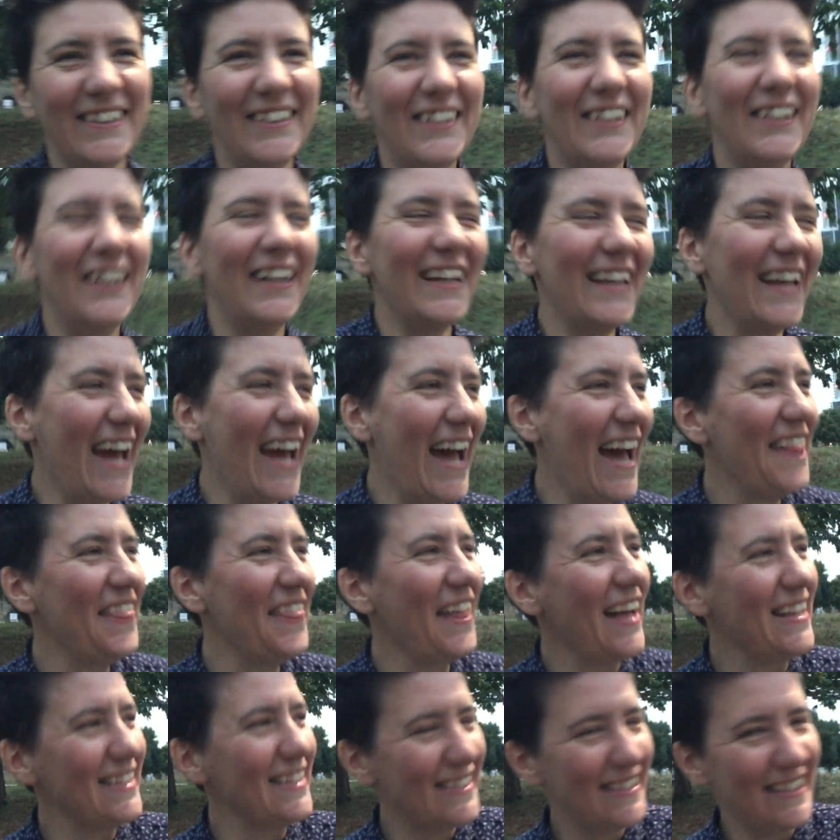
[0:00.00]
Sure, yeah,
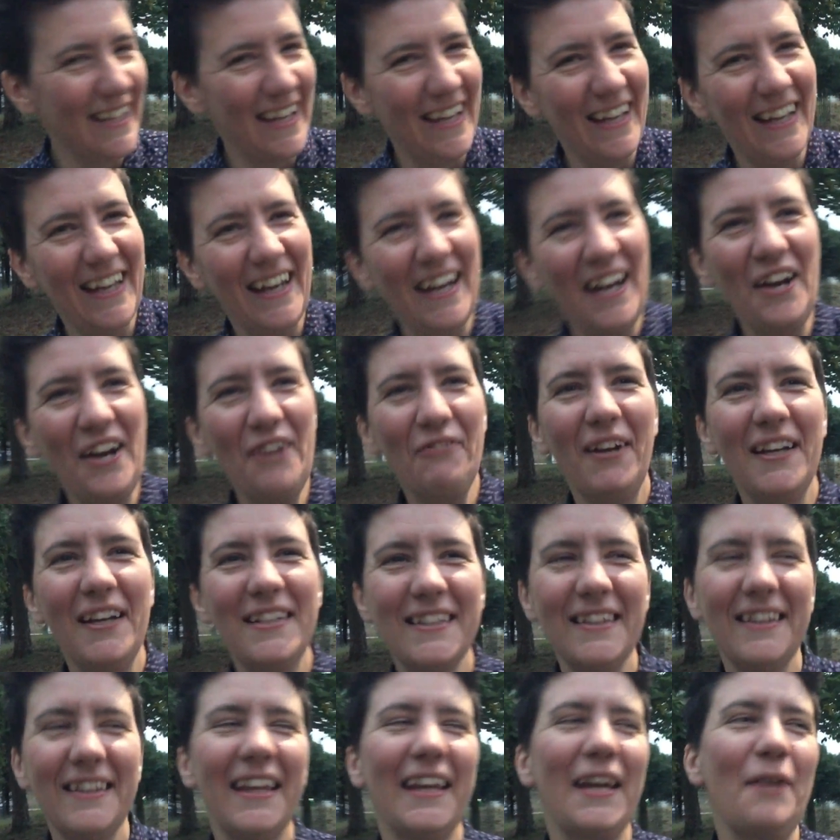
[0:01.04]
that's a
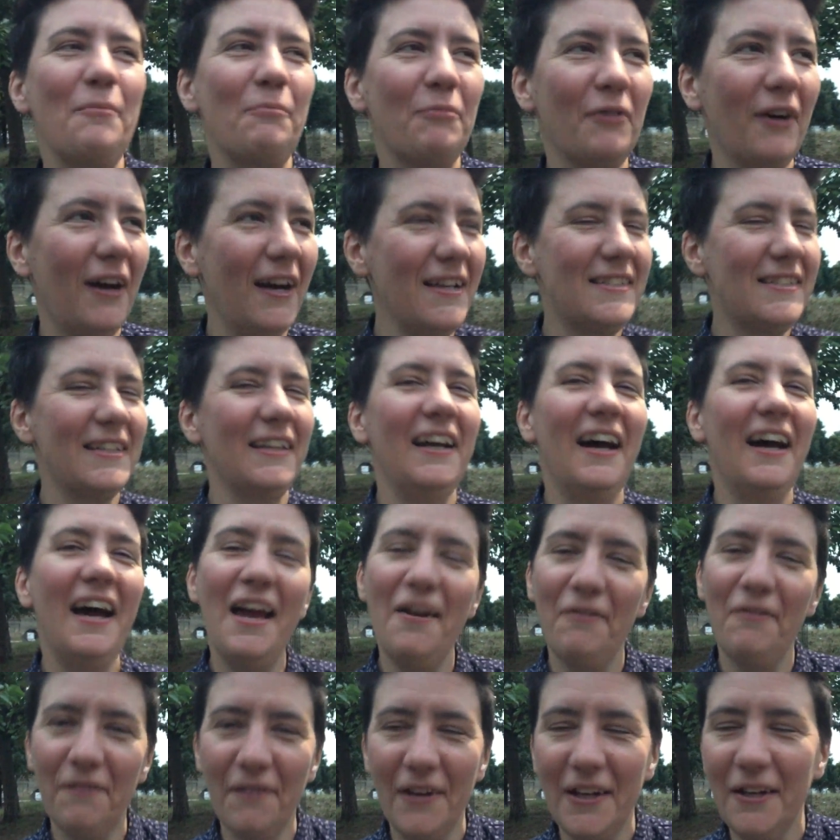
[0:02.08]
recent thing in Brighton.
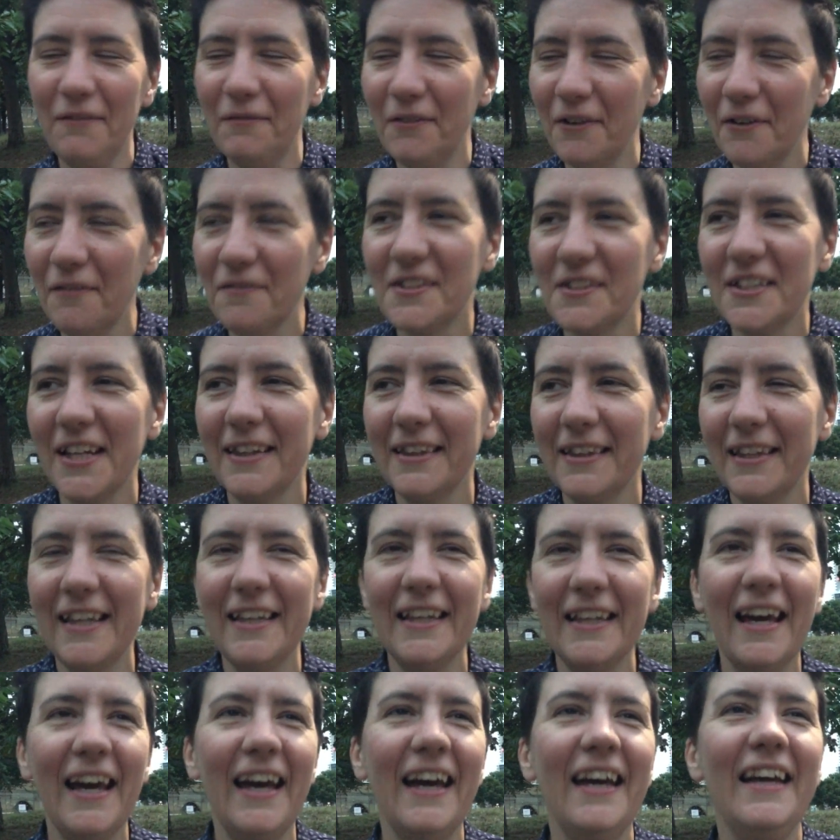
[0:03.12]
If any of you have seen
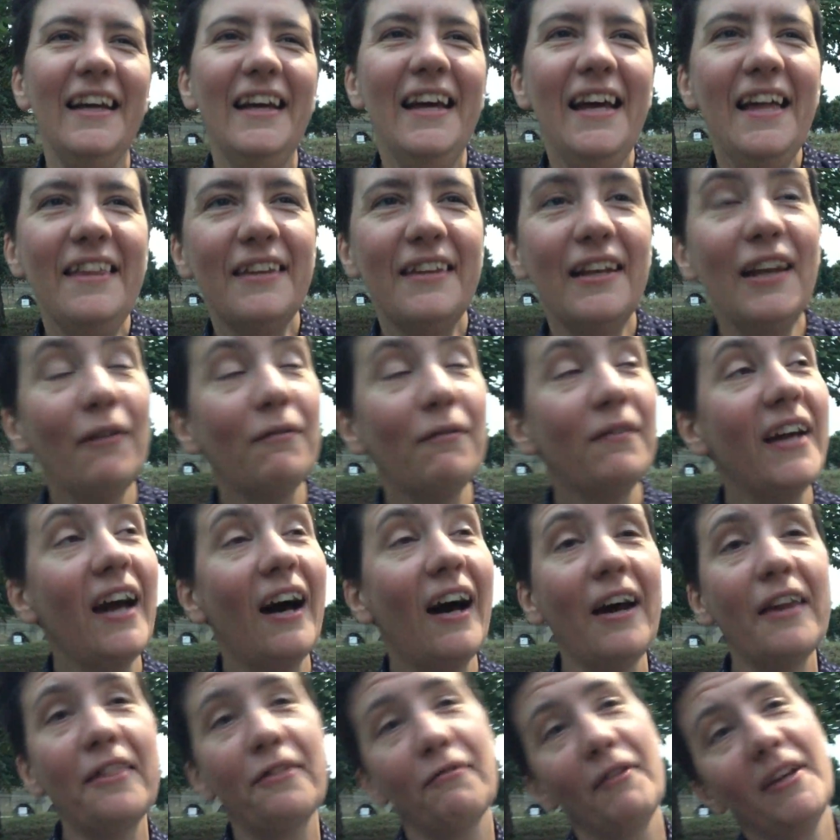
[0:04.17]
the lovely
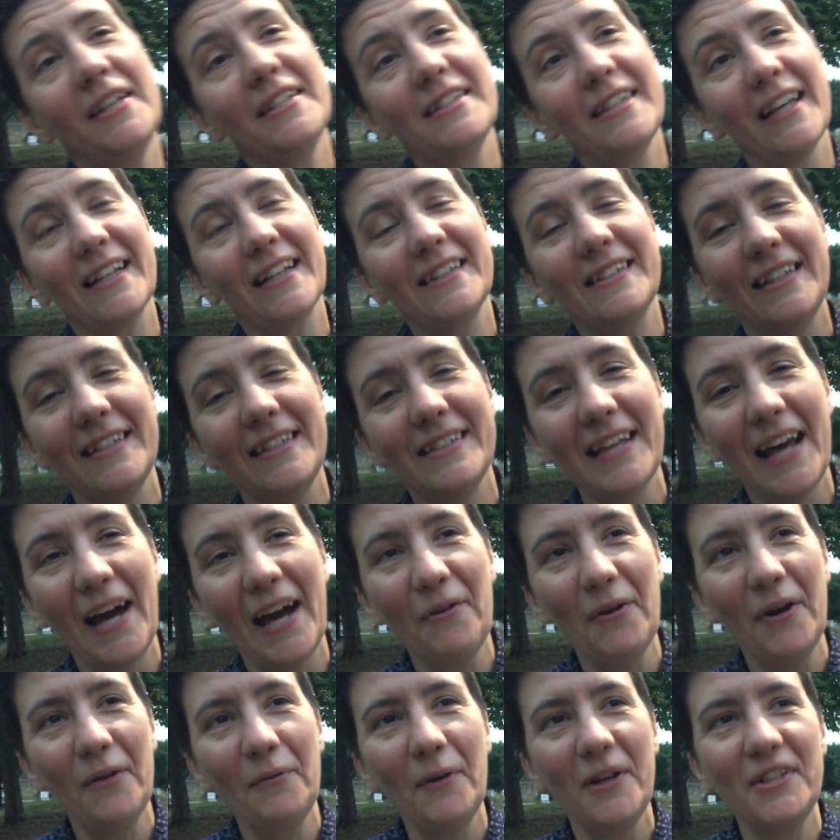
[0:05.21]
I360
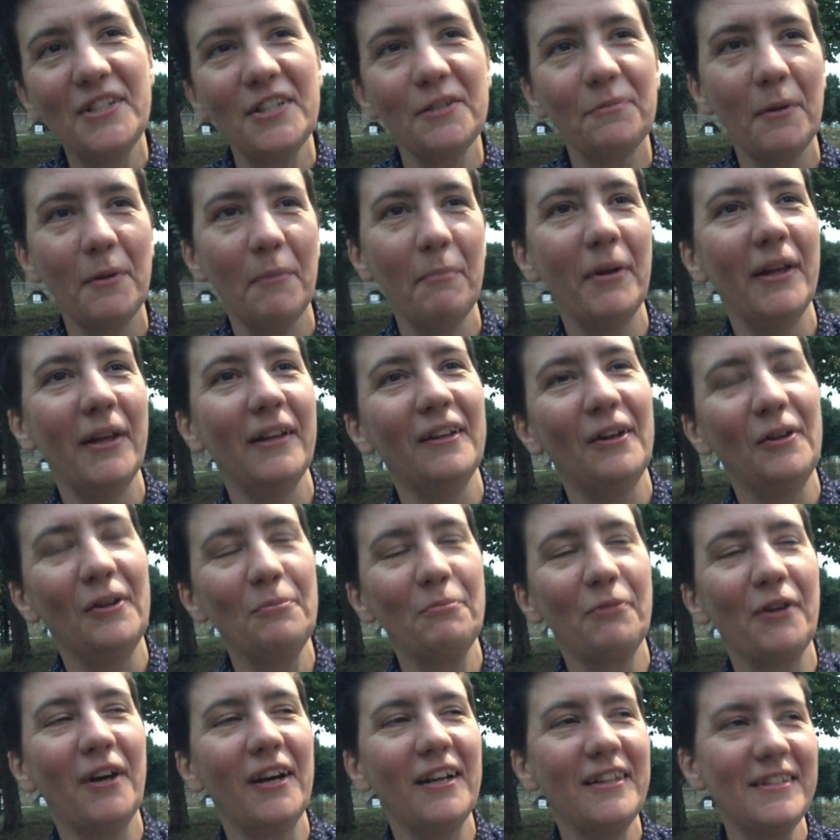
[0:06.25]
tower, which has been built
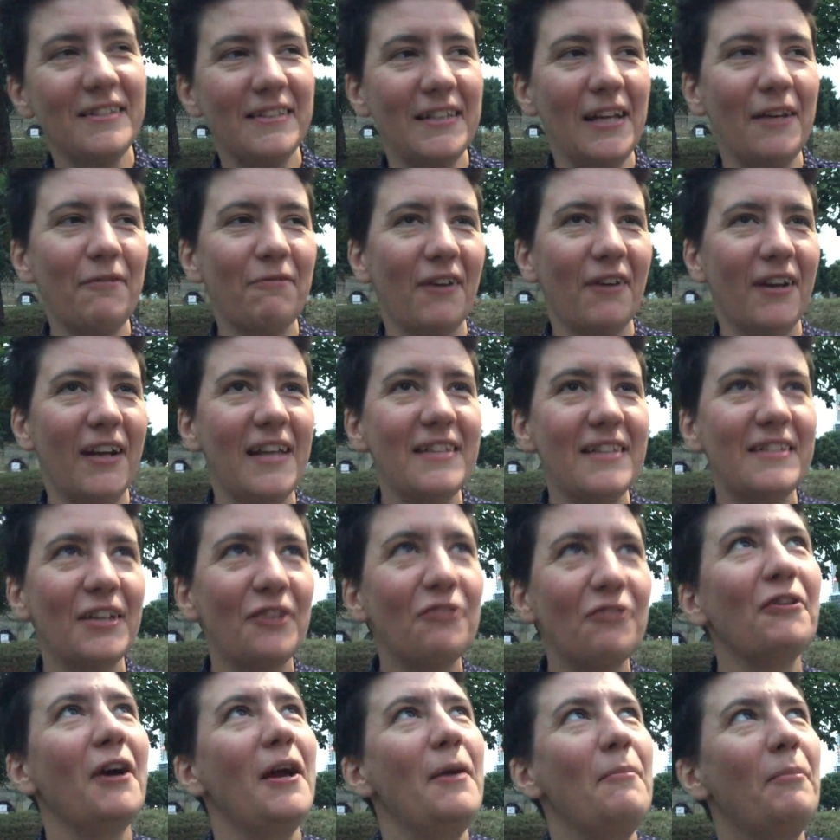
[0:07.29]
on Brighton seafront, it's a
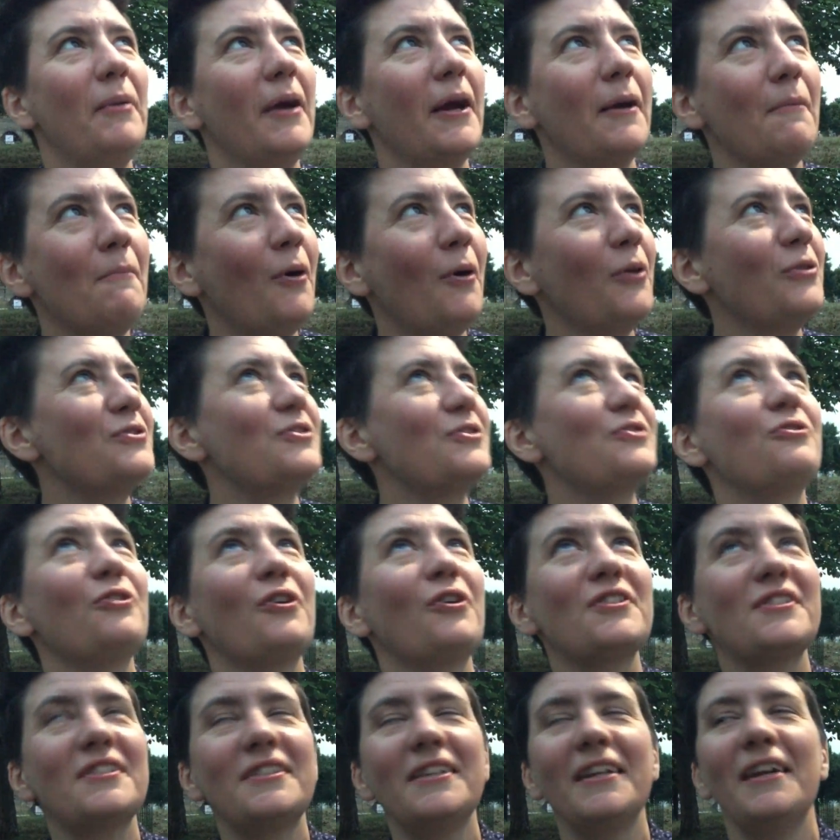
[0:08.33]
great big
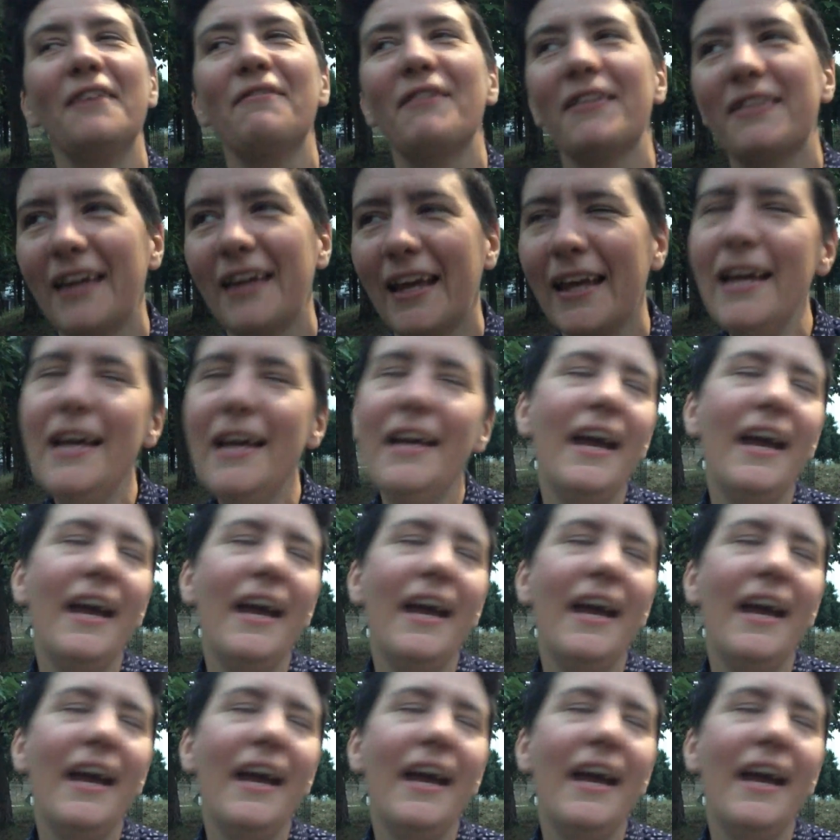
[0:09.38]
monstrosity of a thing.